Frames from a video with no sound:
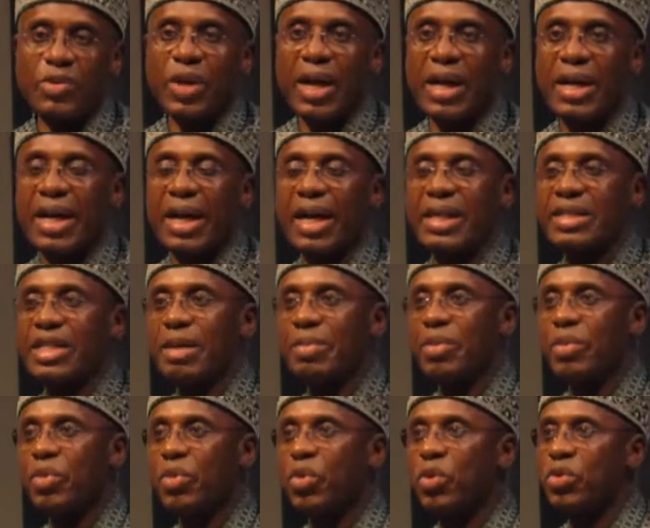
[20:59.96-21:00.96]
why I tell
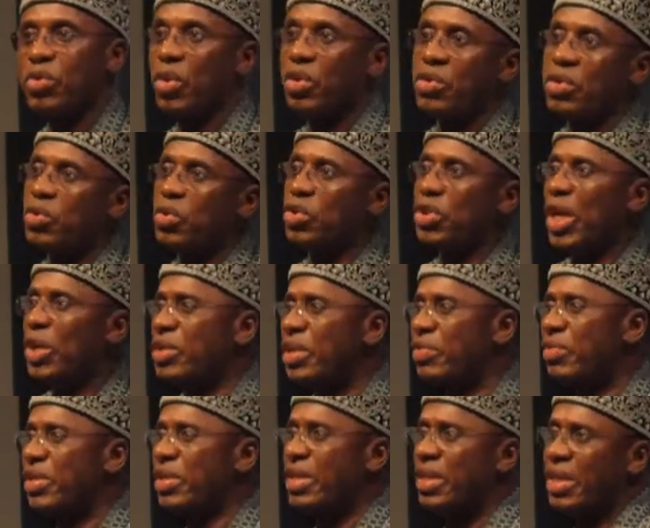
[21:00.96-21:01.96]
people who continue to shout
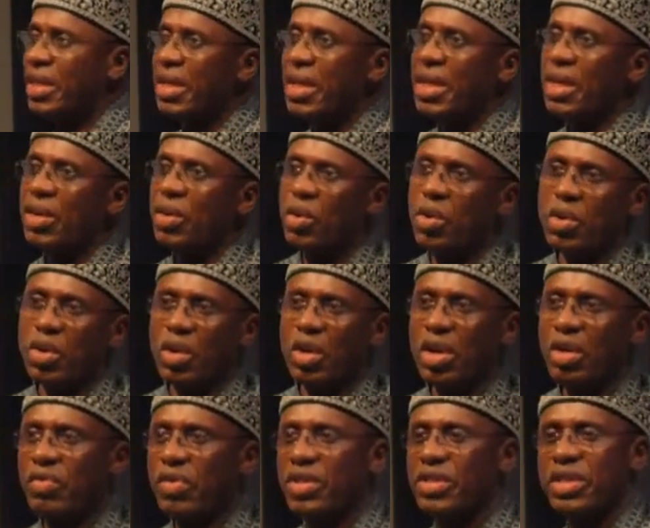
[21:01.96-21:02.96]
every day, oh, you're not
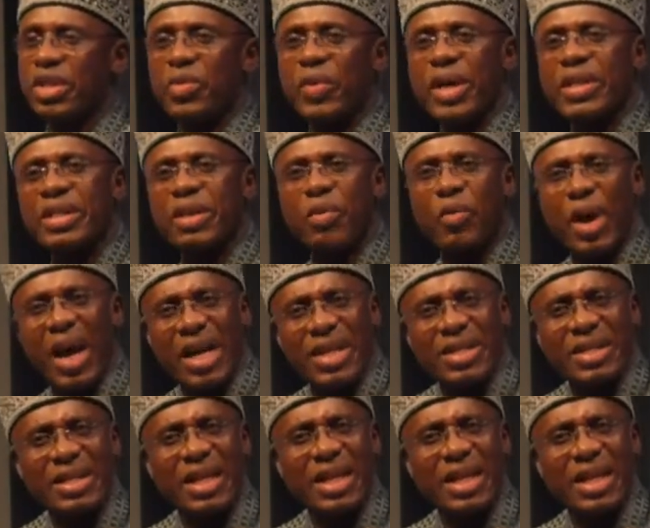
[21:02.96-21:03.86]
giving us railway. I say, why is it